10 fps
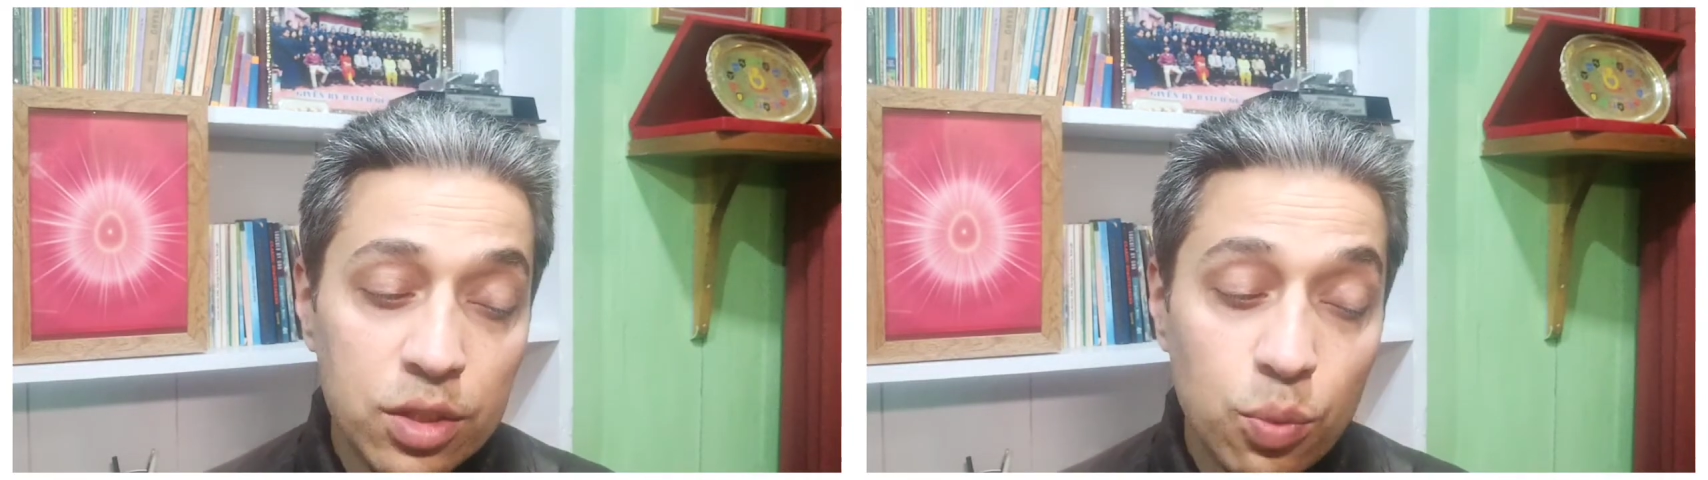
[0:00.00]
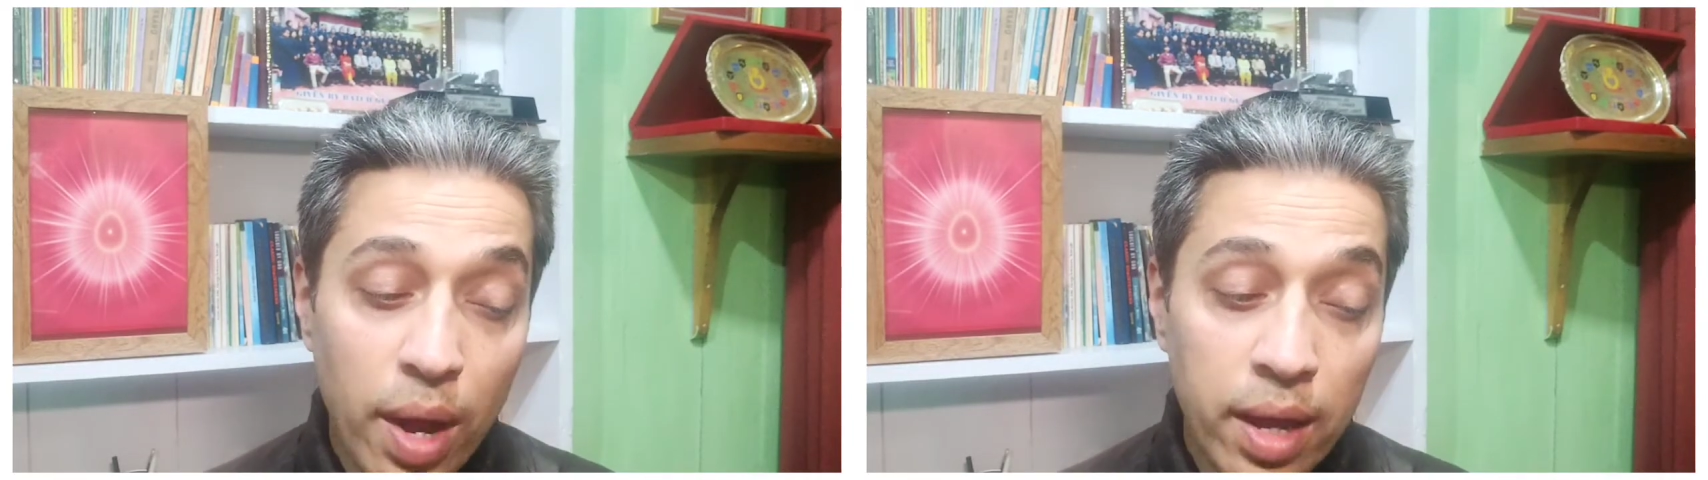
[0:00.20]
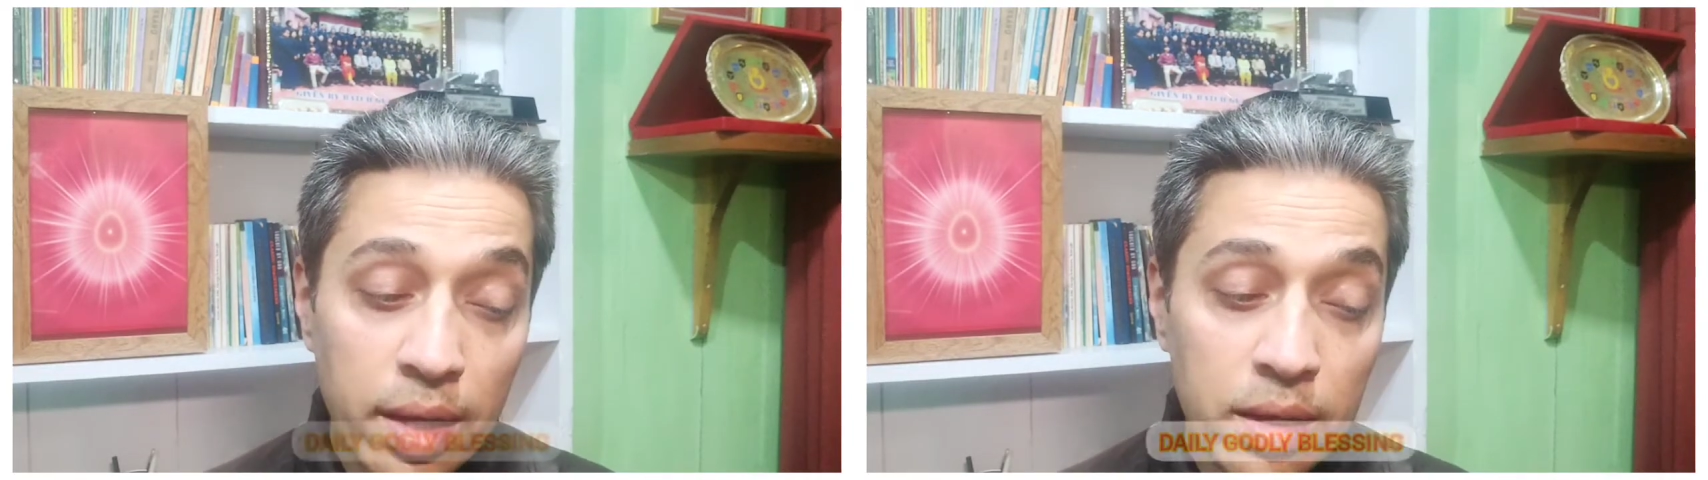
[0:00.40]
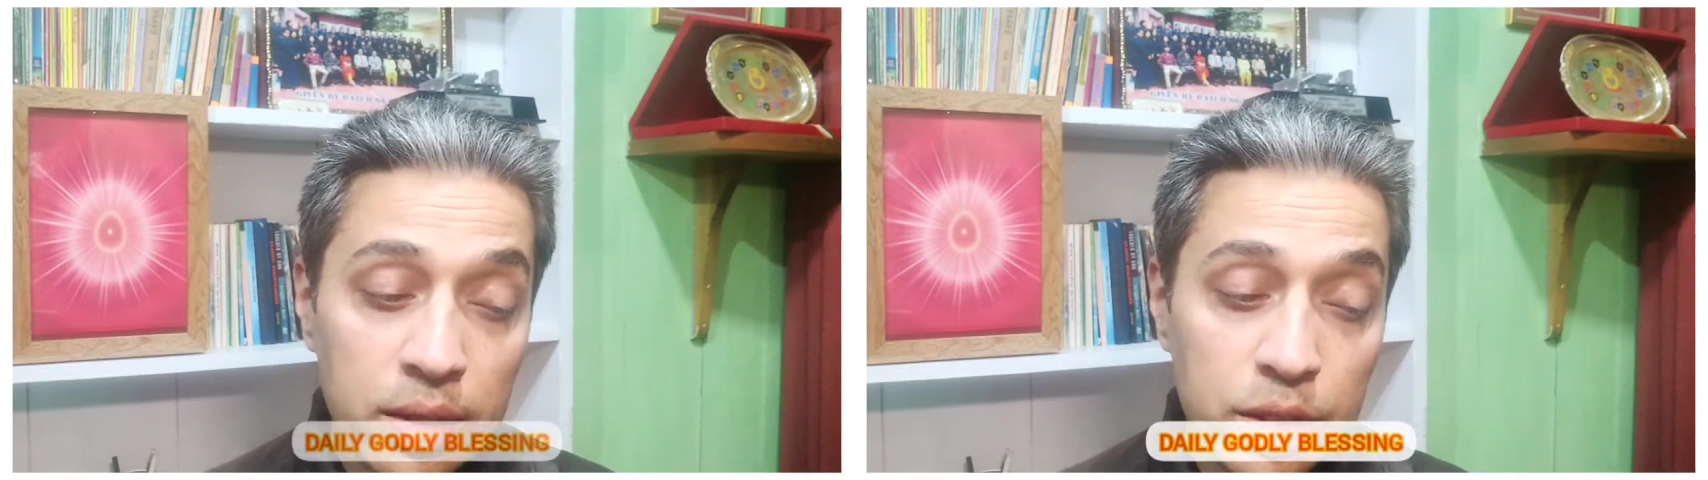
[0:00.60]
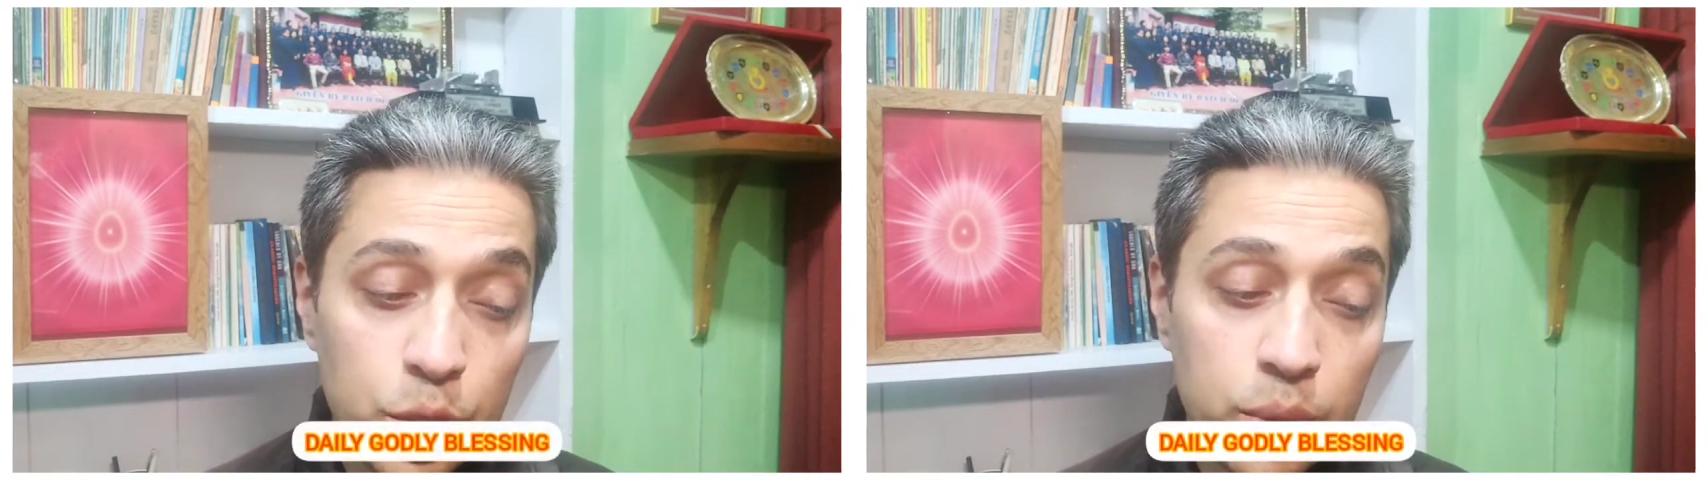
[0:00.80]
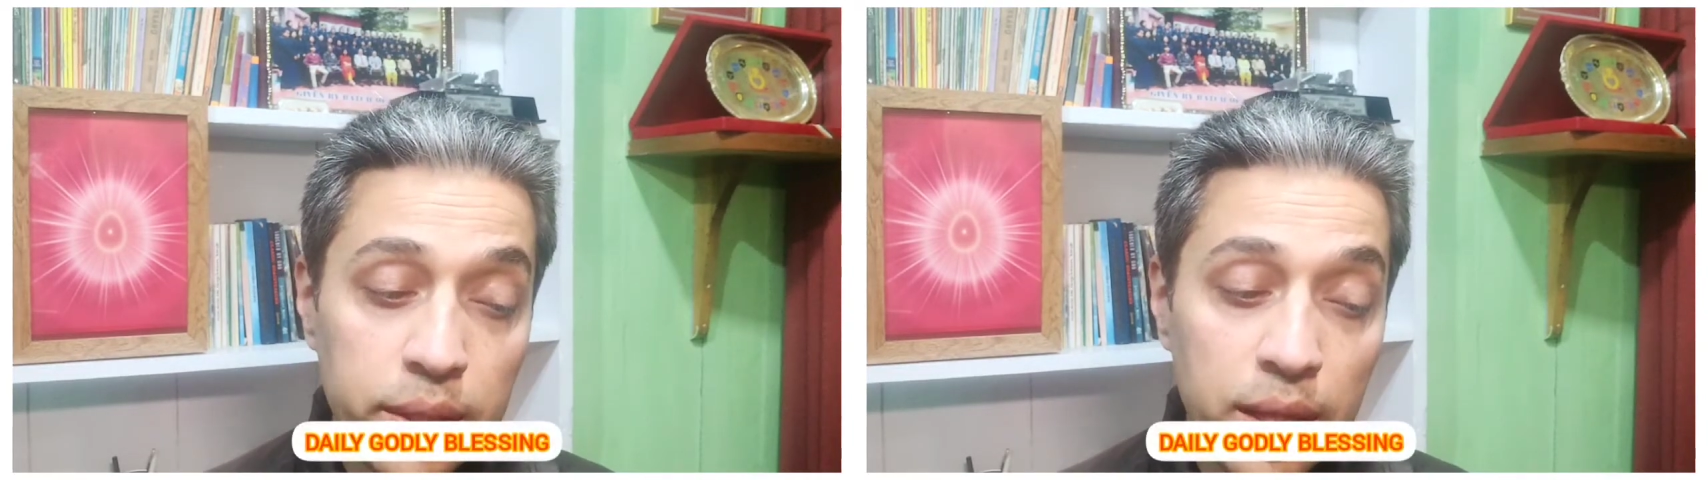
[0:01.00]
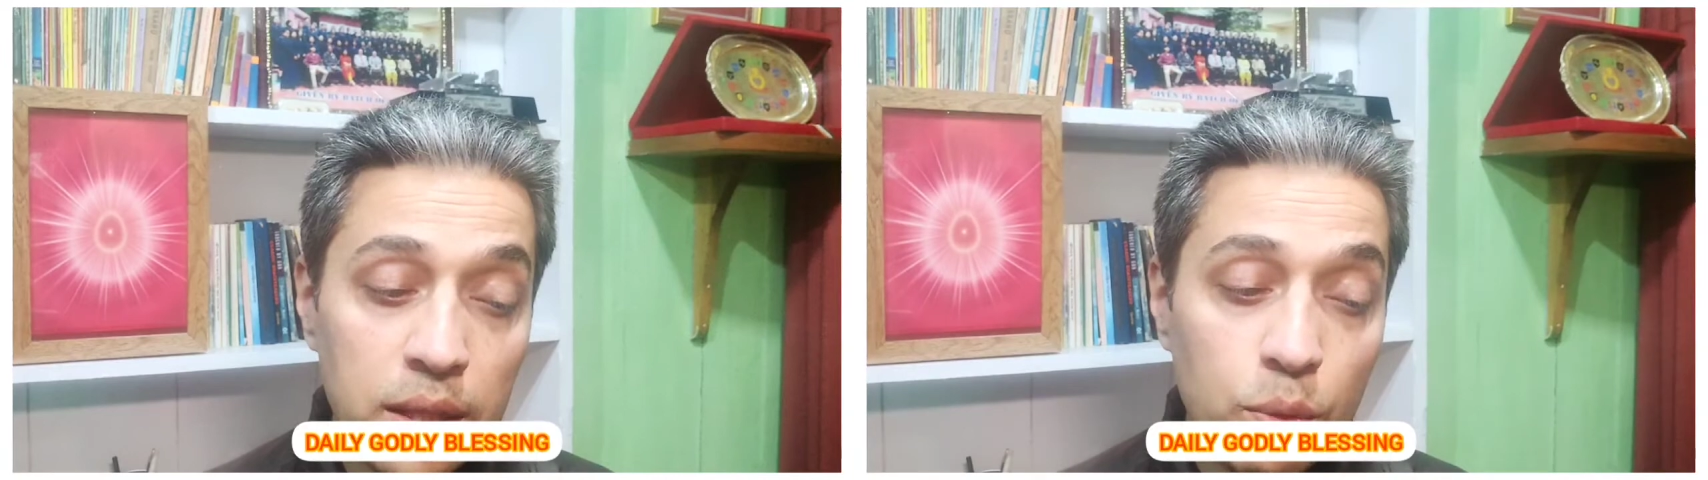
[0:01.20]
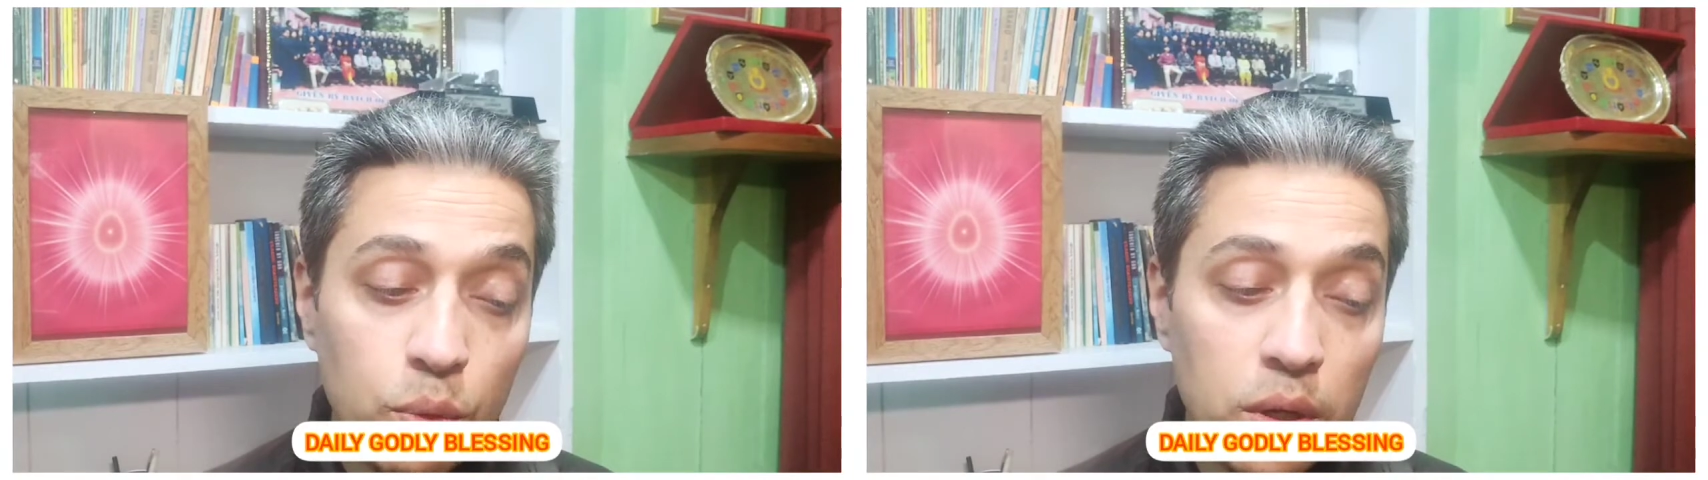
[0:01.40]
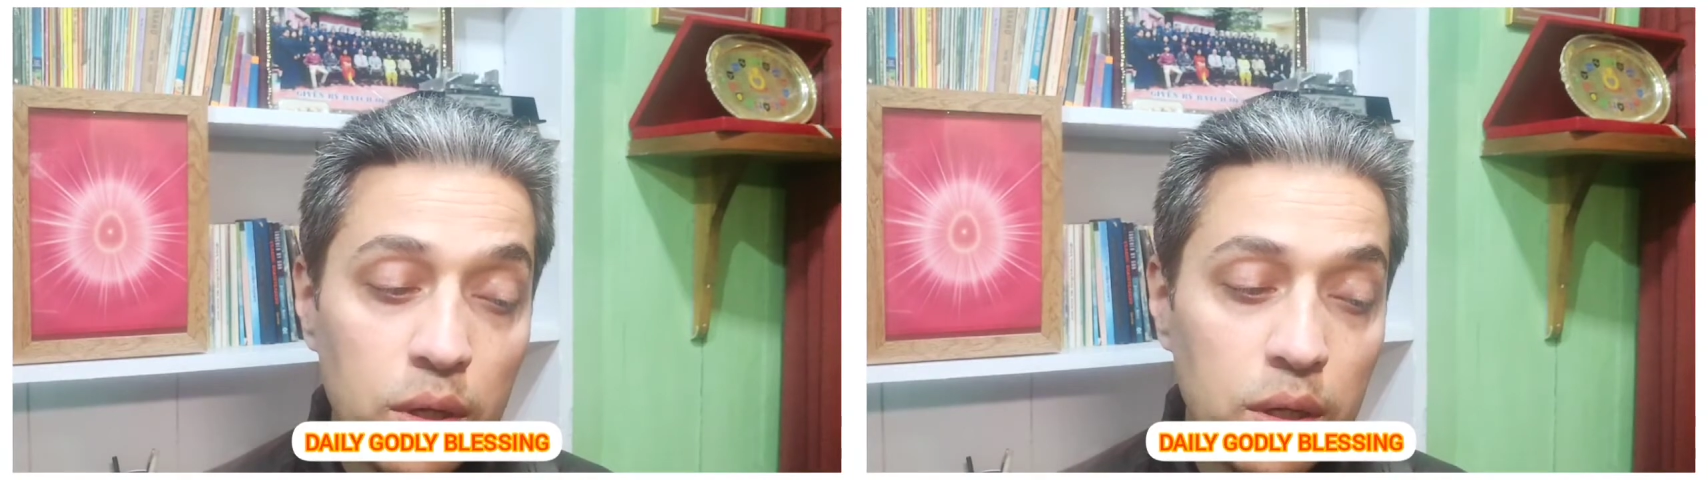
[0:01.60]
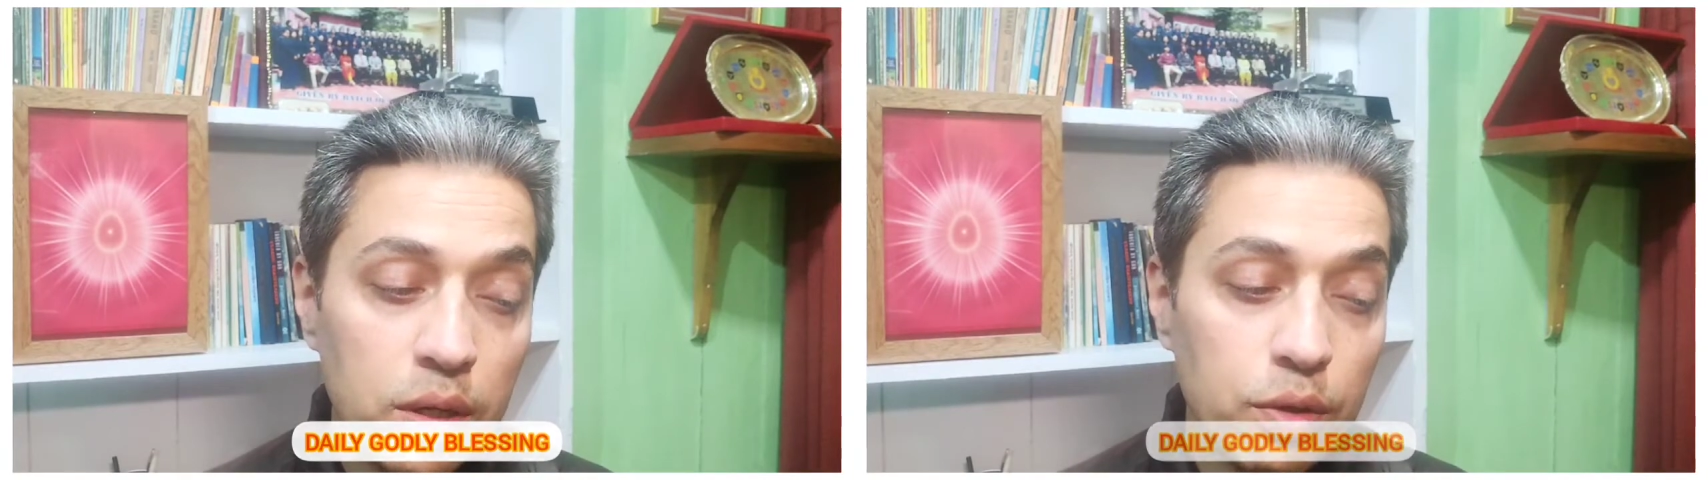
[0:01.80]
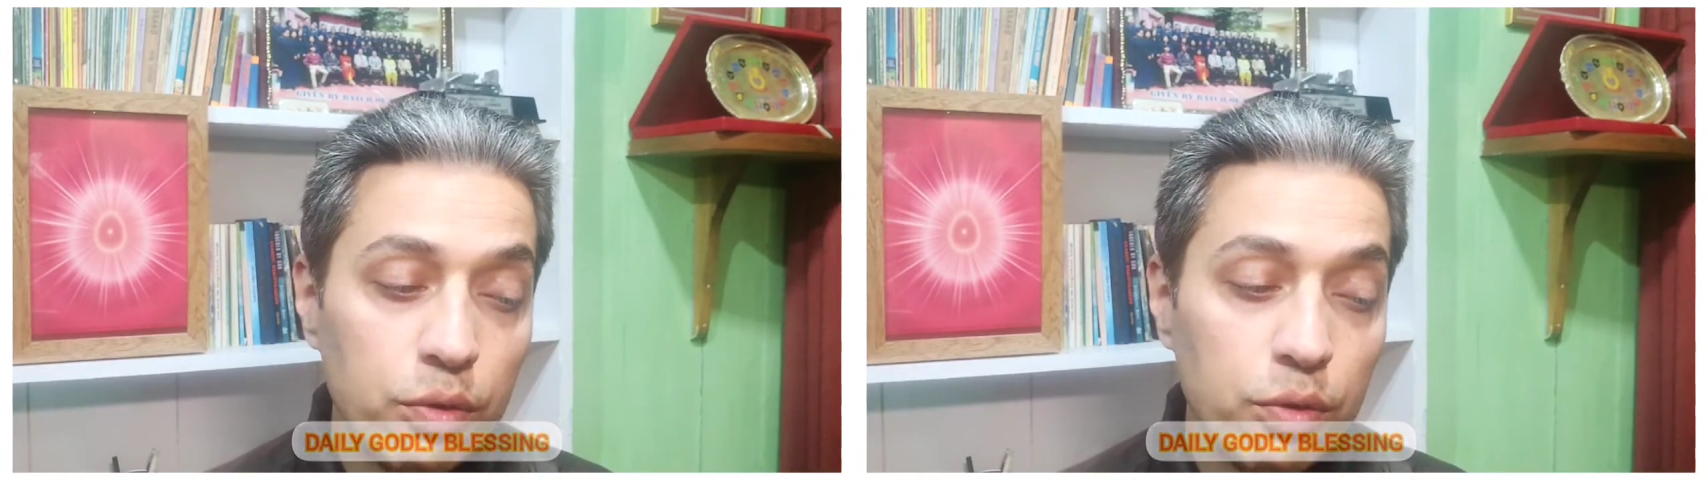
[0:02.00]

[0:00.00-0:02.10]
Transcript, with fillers: is why you tell the world